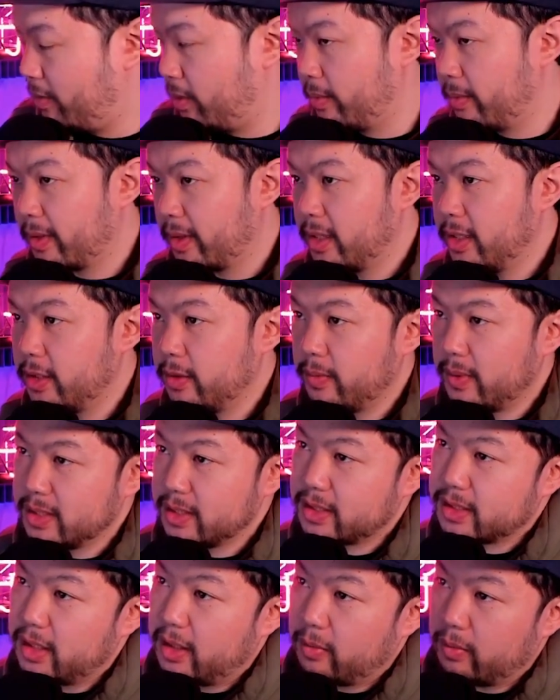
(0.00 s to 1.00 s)
what we're going to do
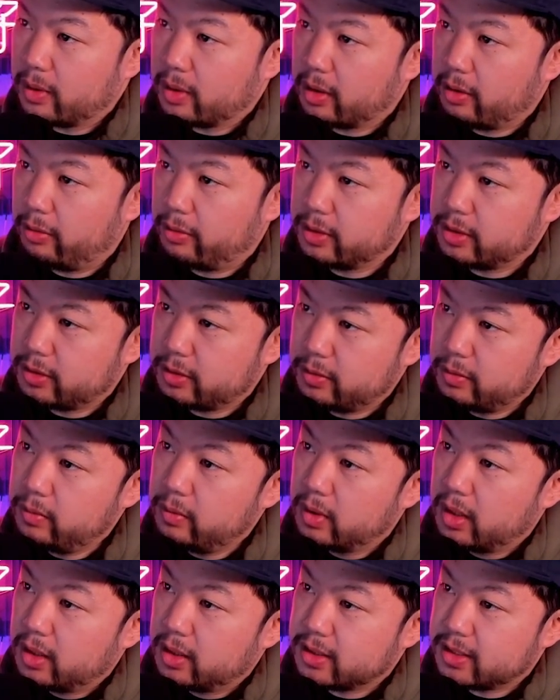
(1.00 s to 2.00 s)
is, we're going to
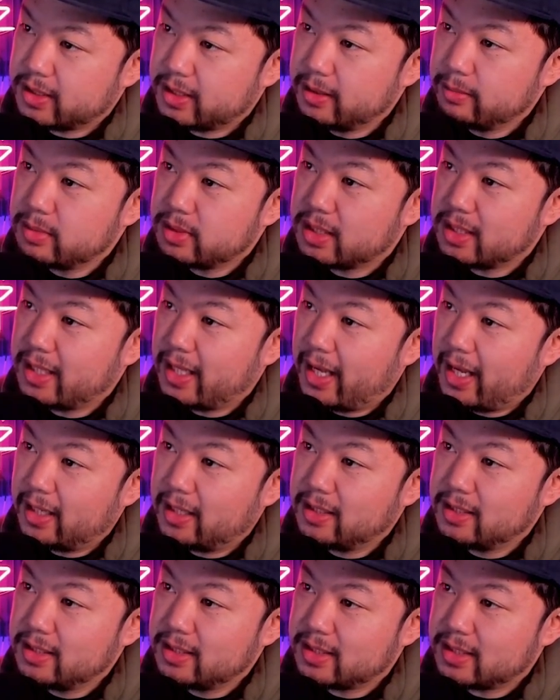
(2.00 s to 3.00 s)
sim to the
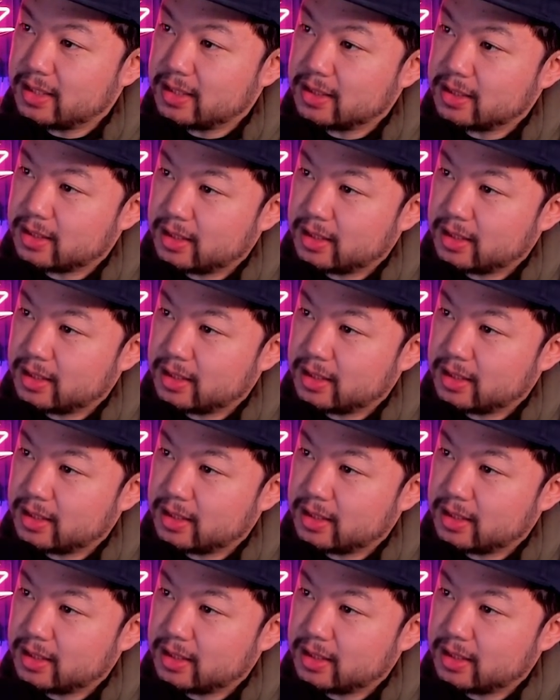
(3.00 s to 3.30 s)
end of the season,